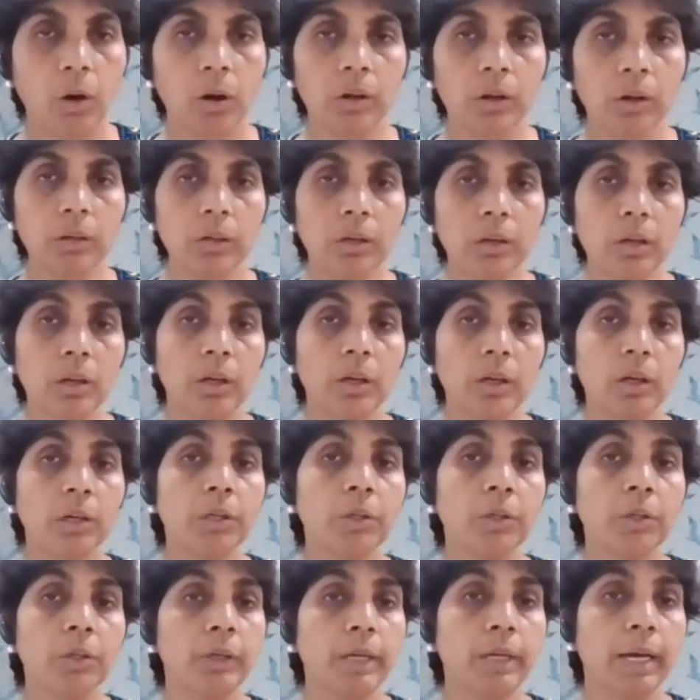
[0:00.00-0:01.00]
or
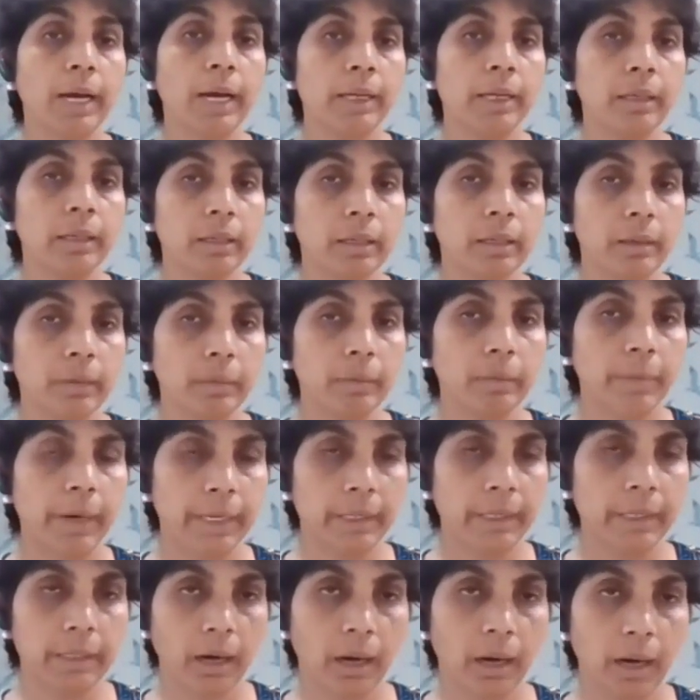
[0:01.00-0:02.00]
you can
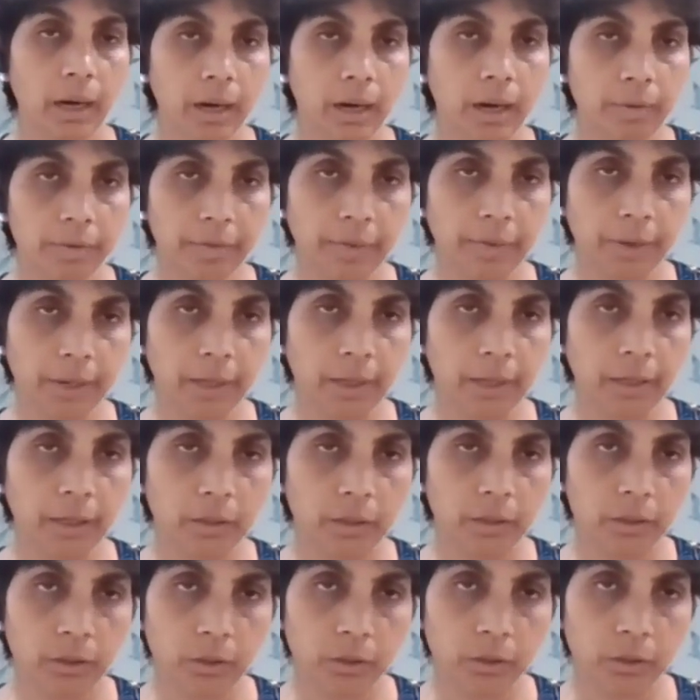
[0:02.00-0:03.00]
bend halfway
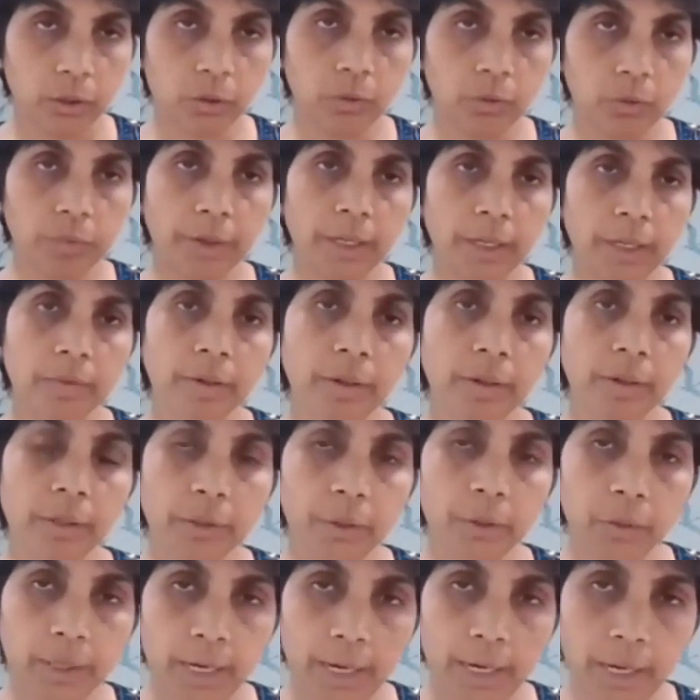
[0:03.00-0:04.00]
to wherever
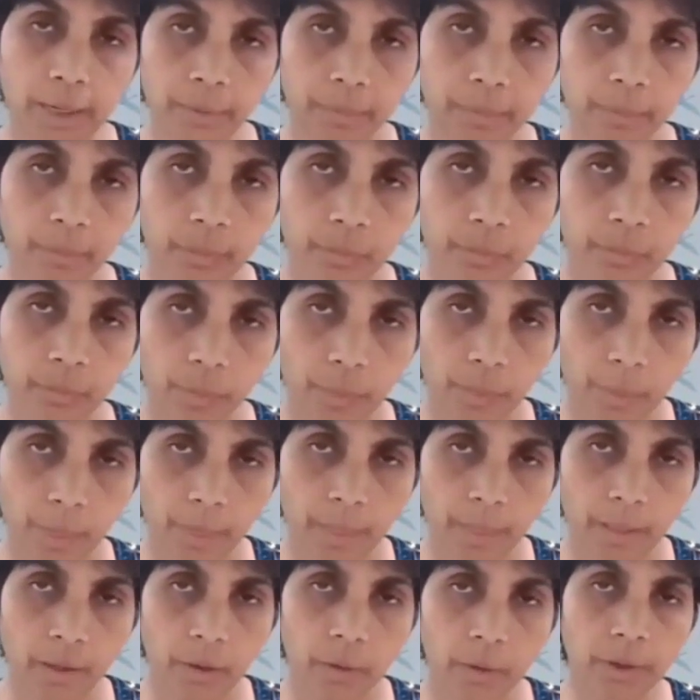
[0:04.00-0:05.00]
you can.
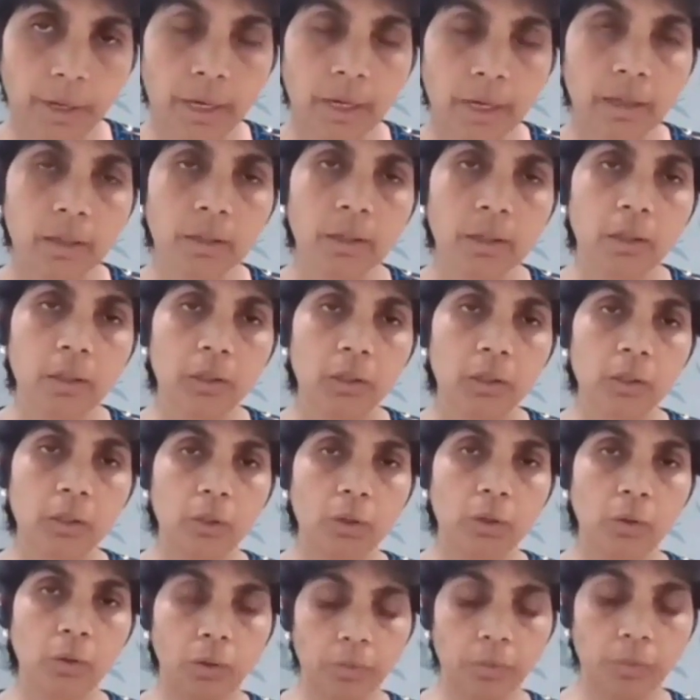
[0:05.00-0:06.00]
Okay,
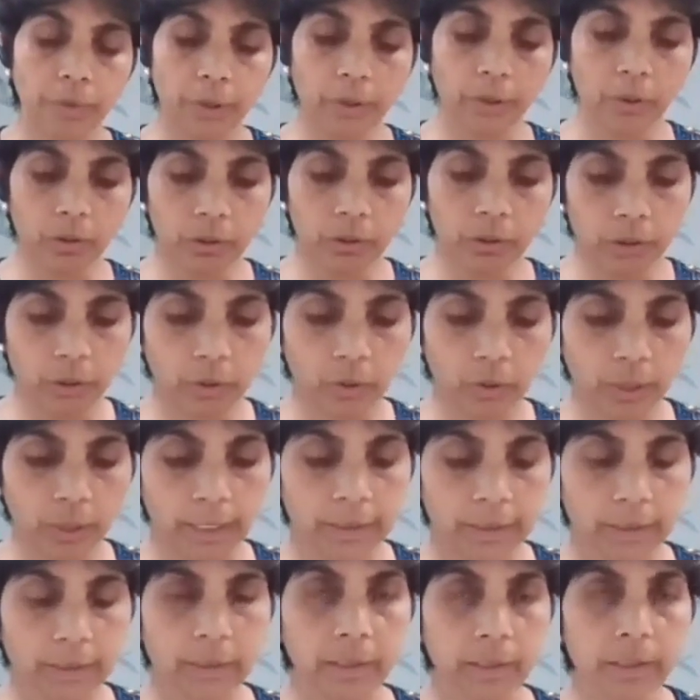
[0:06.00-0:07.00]
so we're going to do
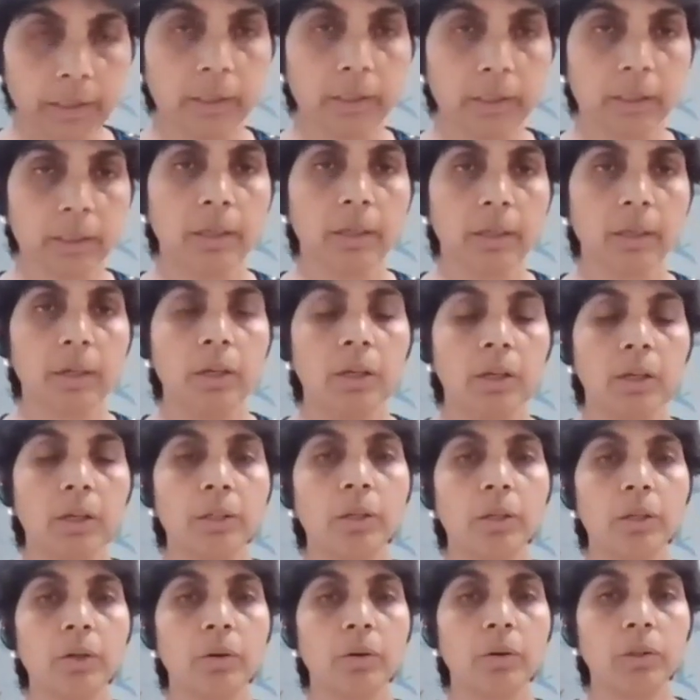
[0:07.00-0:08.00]
like this.
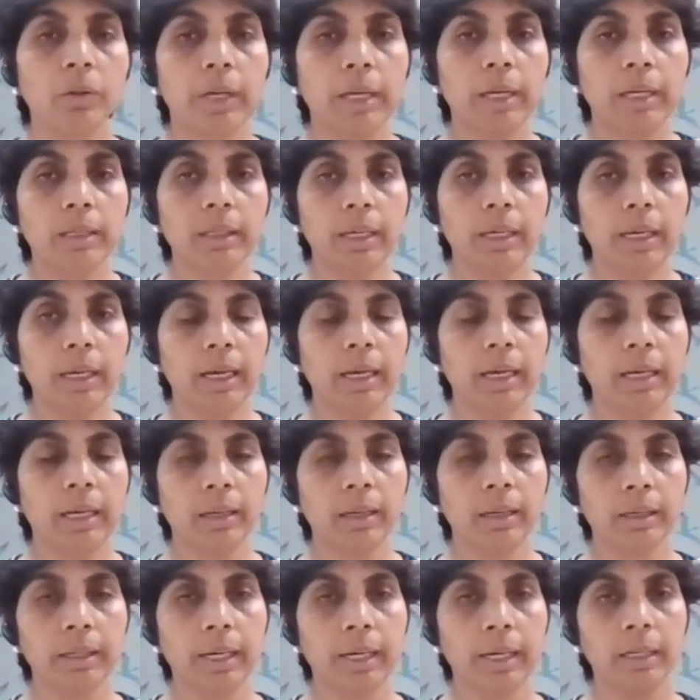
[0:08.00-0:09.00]
We're going to
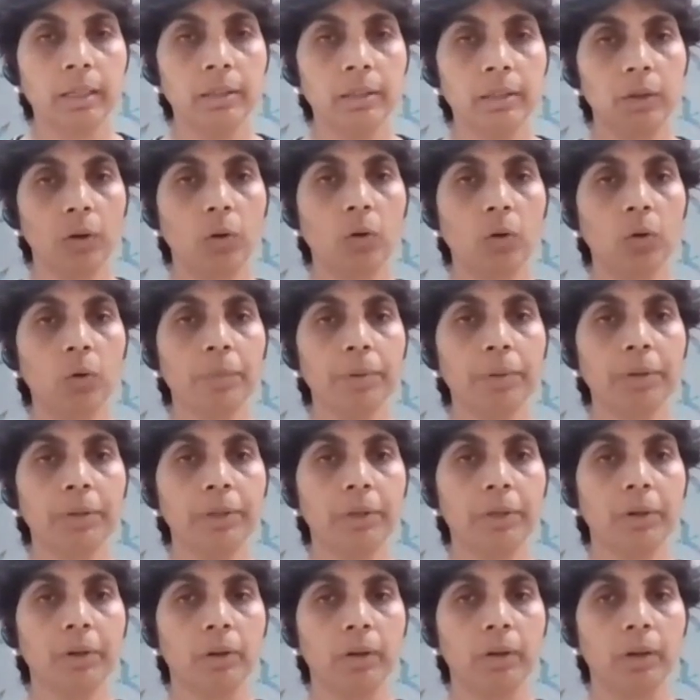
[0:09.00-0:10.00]
inhale again,
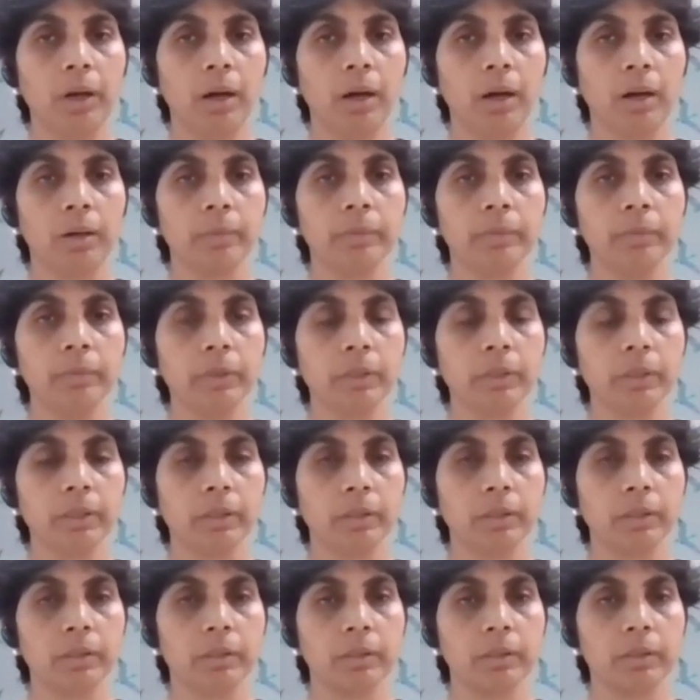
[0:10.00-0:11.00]
open your arms,
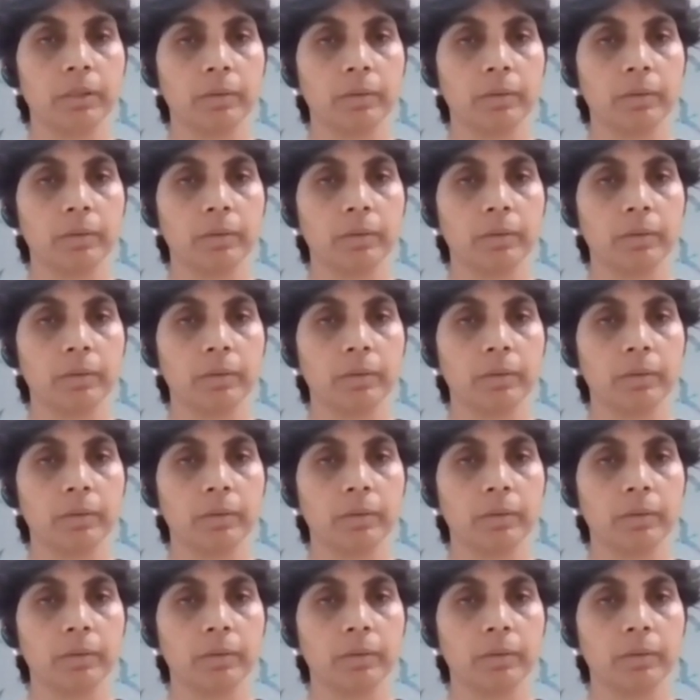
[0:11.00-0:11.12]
